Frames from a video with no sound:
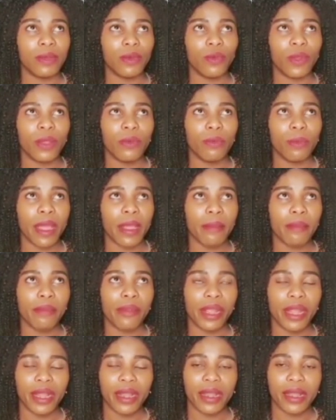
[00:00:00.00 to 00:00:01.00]
when my
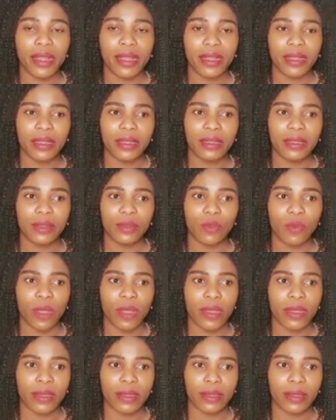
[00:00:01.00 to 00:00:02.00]
pregnancy
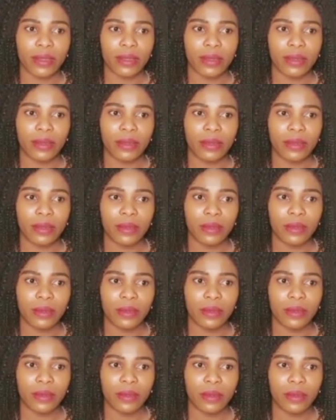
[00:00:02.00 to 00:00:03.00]
was
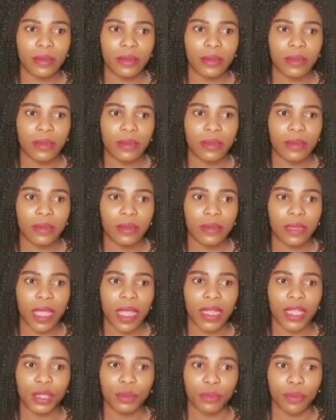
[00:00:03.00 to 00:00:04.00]

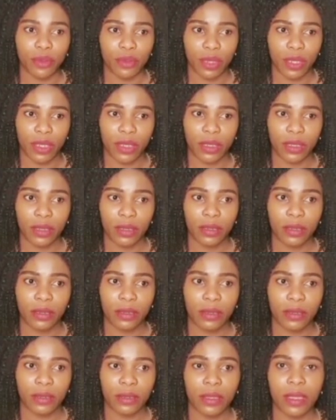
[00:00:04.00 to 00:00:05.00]
8 months.
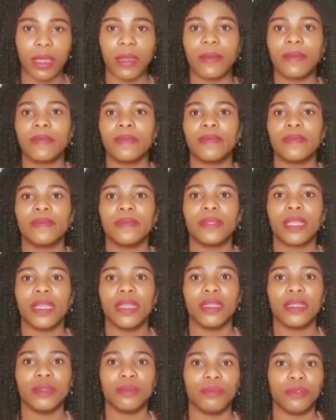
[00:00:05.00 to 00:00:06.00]
Yeah,
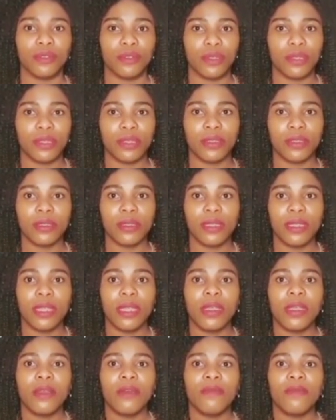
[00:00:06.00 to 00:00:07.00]
8 months.
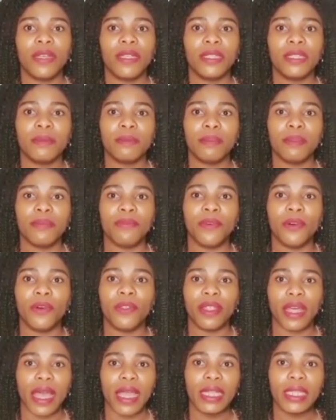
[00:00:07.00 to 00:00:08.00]
First,
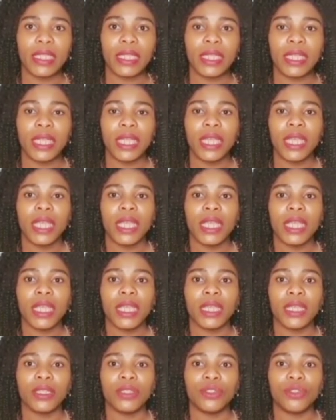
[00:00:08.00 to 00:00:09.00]
before that,
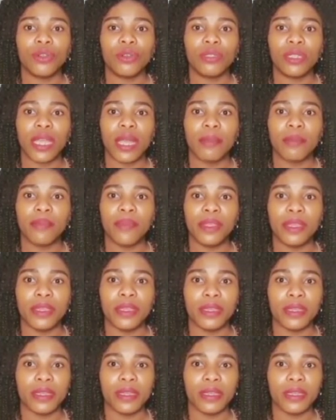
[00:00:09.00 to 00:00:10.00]
he sold up
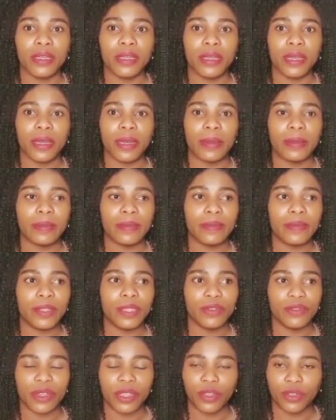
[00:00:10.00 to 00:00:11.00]
the
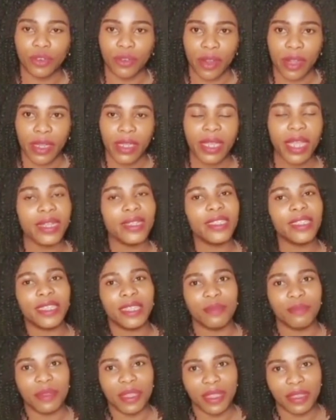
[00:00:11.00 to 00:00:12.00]
restaurant and
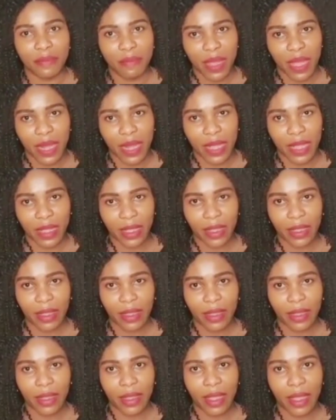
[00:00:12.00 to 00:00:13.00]
sent me the money
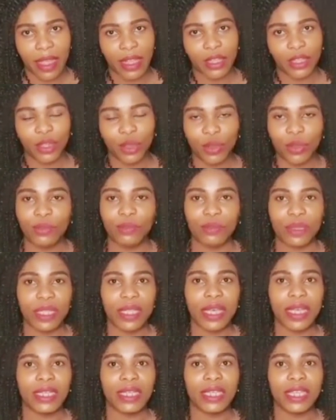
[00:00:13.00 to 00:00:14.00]
and told
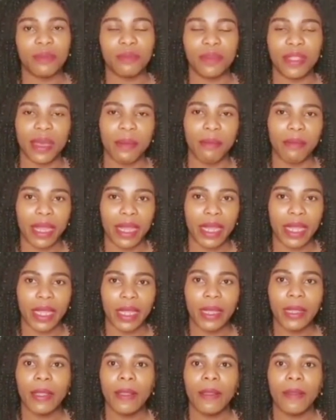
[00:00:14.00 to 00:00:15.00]
me that keep that
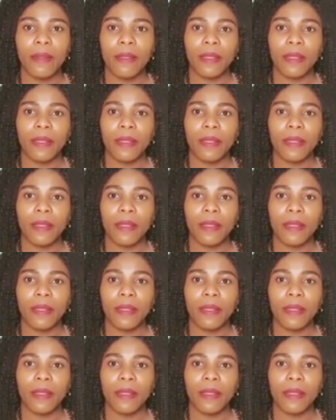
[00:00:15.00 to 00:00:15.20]
money,